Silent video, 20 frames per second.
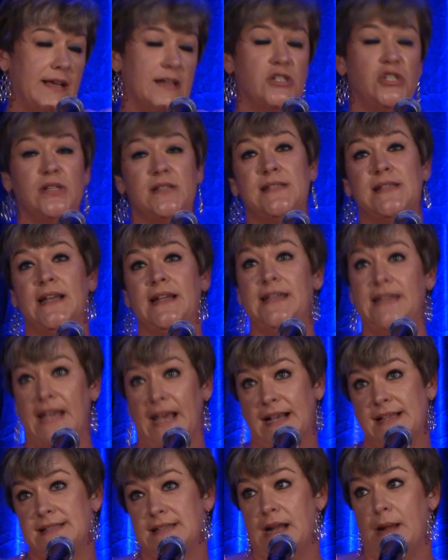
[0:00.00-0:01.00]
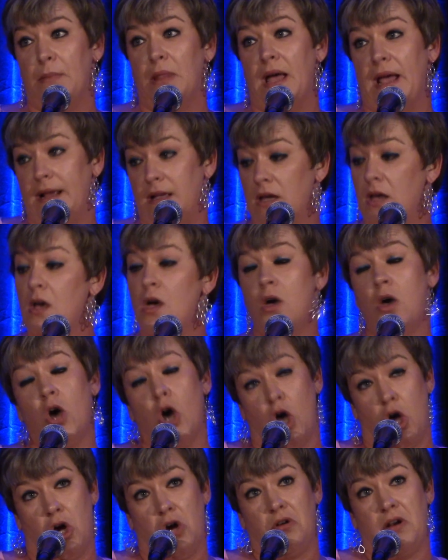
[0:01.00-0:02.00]
And she said, yes. And I'm like,
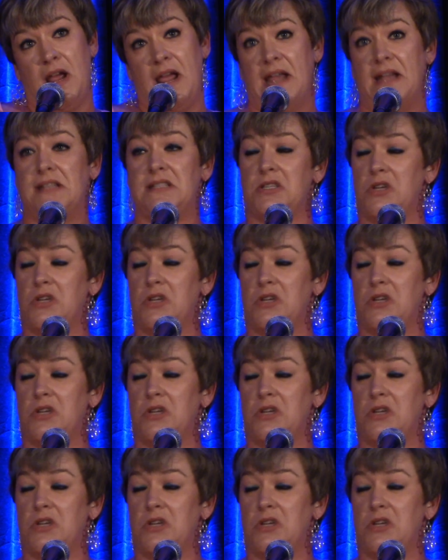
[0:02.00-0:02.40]
all right.